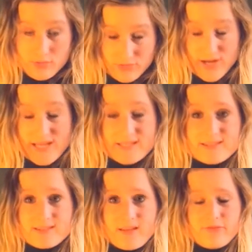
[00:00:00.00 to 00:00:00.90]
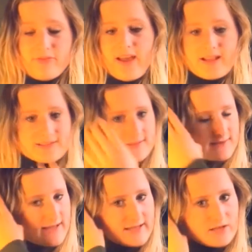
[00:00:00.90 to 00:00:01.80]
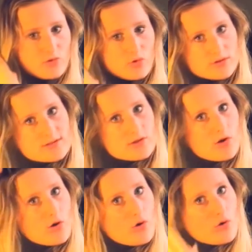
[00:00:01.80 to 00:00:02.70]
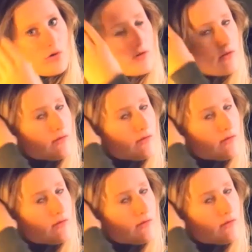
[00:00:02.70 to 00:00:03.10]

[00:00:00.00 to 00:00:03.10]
great effect that it also